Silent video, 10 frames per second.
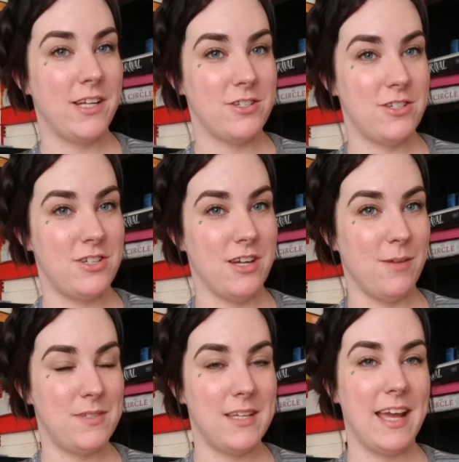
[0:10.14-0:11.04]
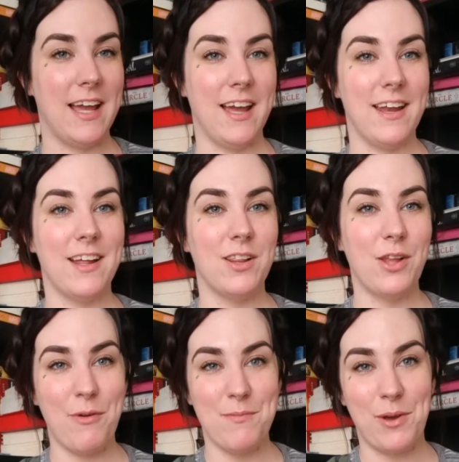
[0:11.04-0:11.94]
just shipped, and
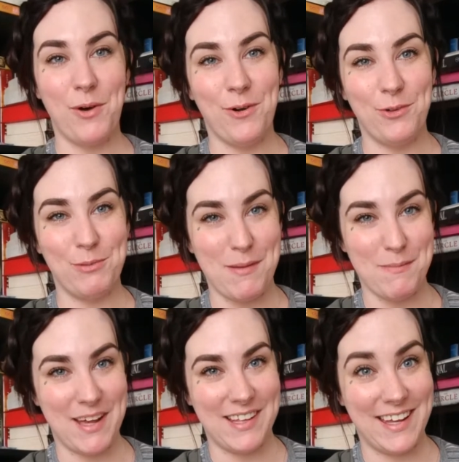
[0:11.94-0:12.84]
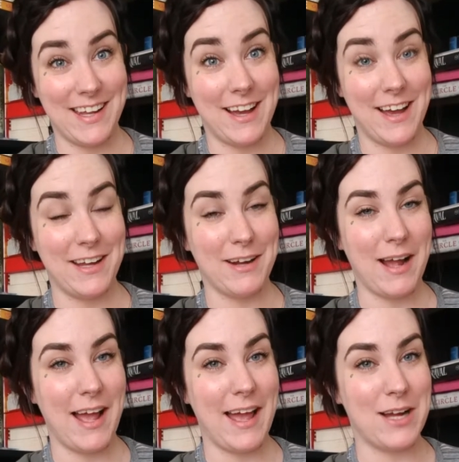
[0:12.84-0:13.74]
lo and behold, when my mail lady got here,
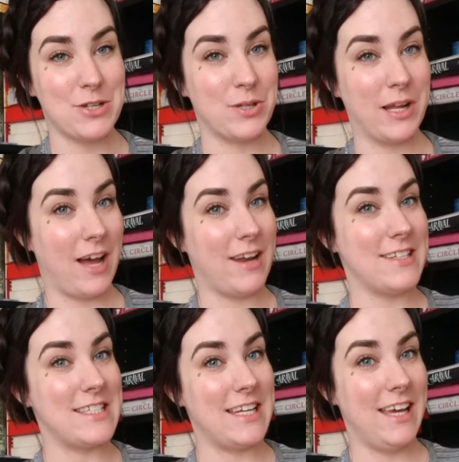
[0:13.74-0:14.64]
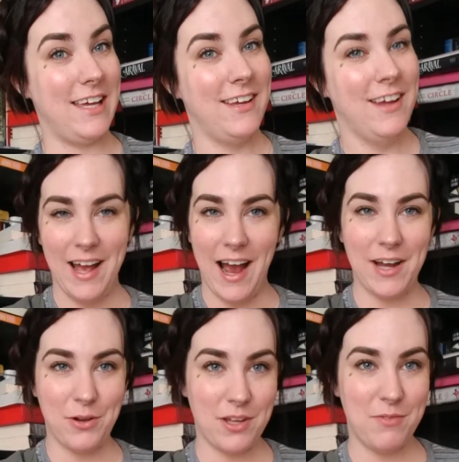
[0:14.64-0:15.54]
I actually got it today. I
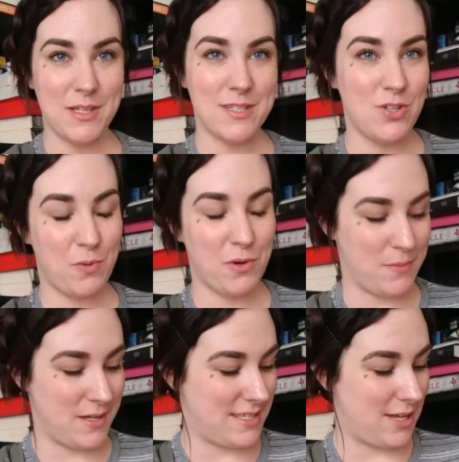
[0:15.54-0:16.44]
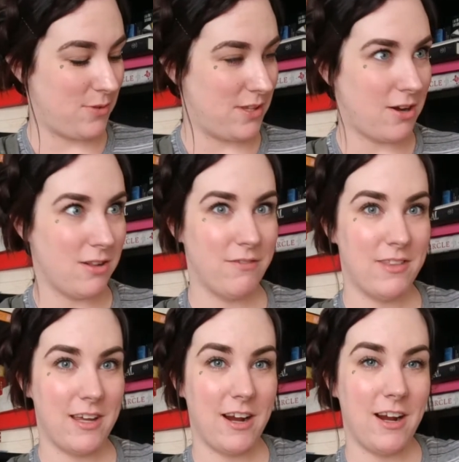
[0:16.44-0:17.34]
know they've been super busy with all of
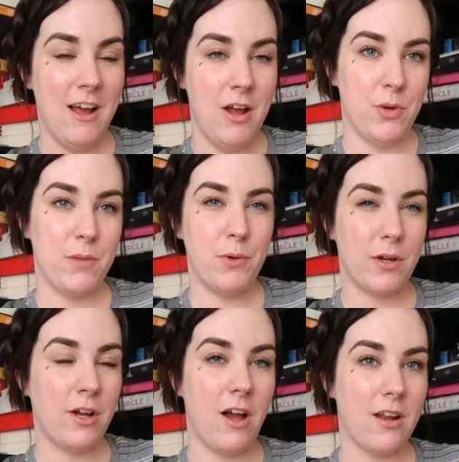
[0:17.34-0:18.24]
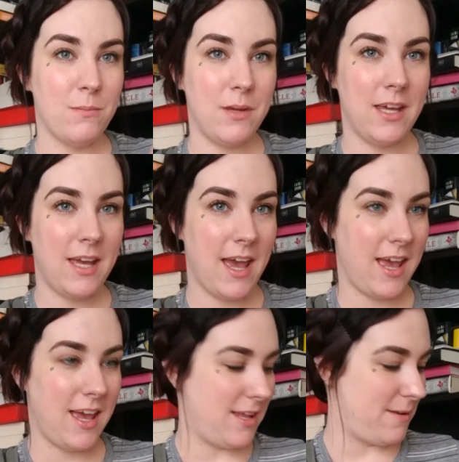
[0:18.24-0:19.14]
their, with BookCon and
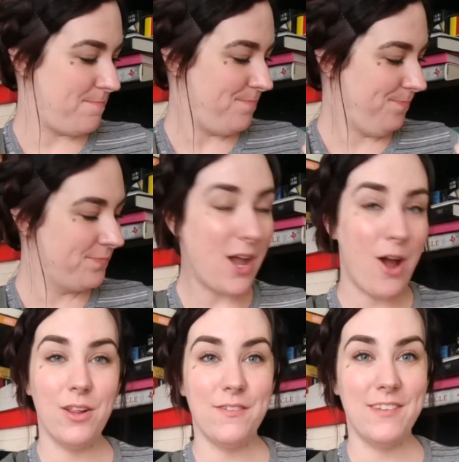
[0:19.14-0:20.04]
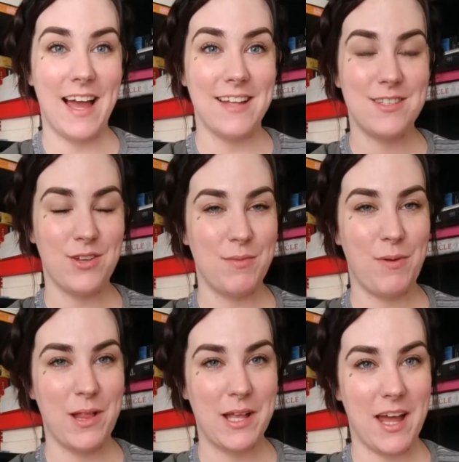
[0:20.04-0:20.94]
BEA and all of that, so they
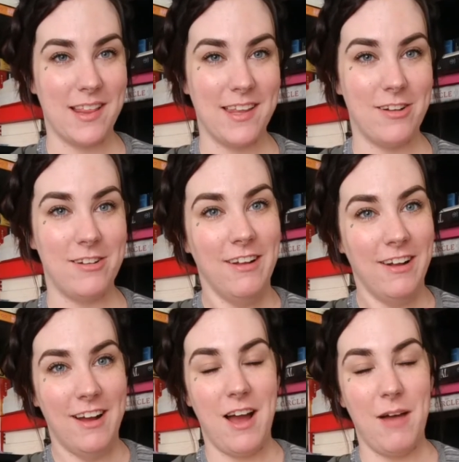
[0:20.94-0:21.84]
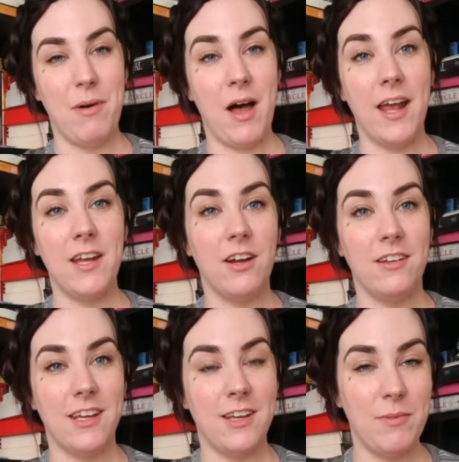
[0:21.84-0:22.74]
probably got a little uh, behind on
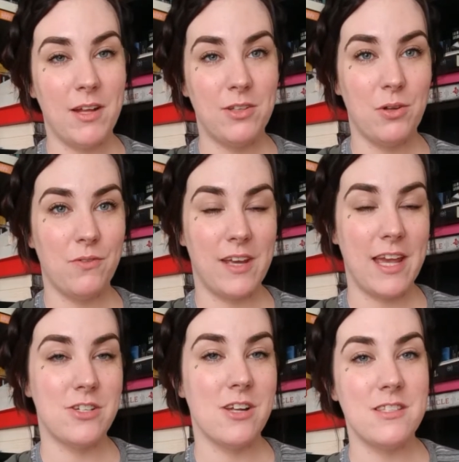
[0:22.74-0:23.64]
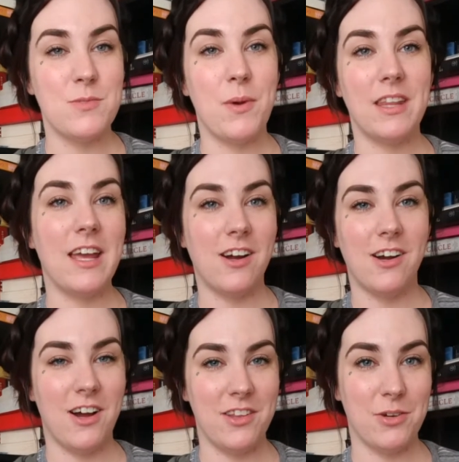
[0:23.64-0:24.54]
the email notifications, but they are
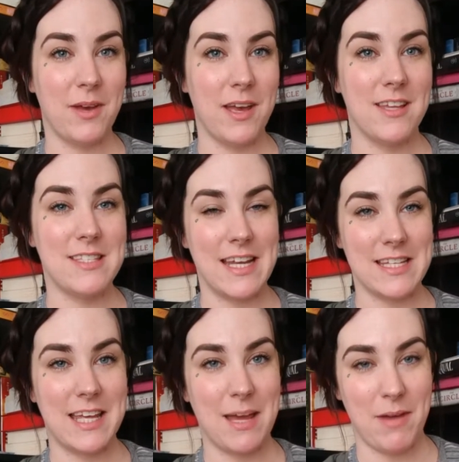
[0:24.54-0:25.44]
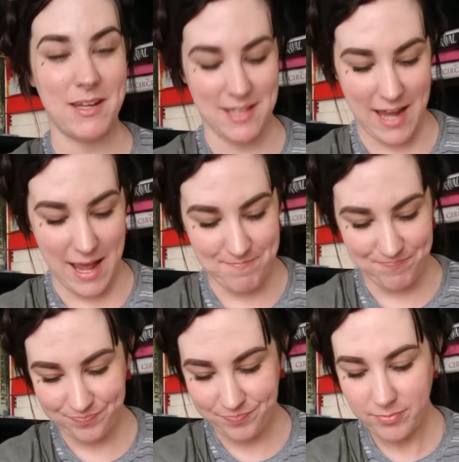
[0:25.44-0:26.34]
on their way because I did get mine today.
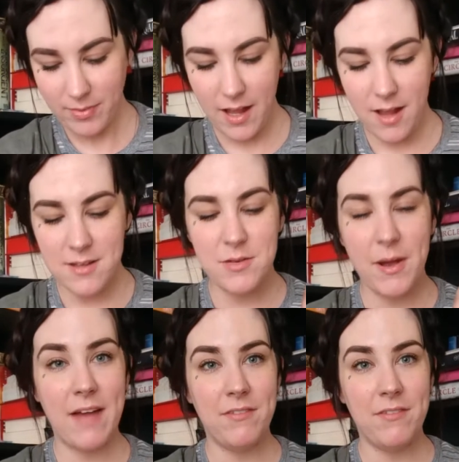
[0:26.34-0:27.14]
So I have